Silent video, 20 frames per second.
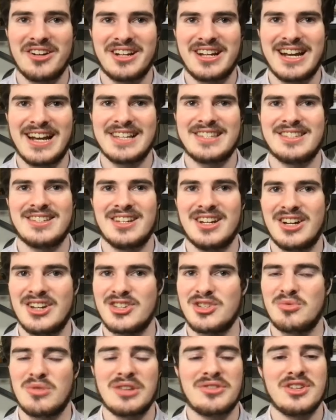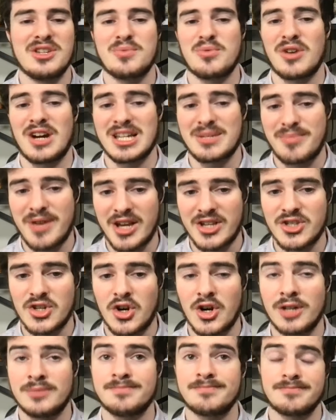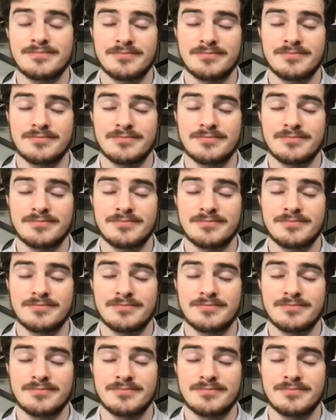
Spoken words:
DaCosta does or what these prospects are,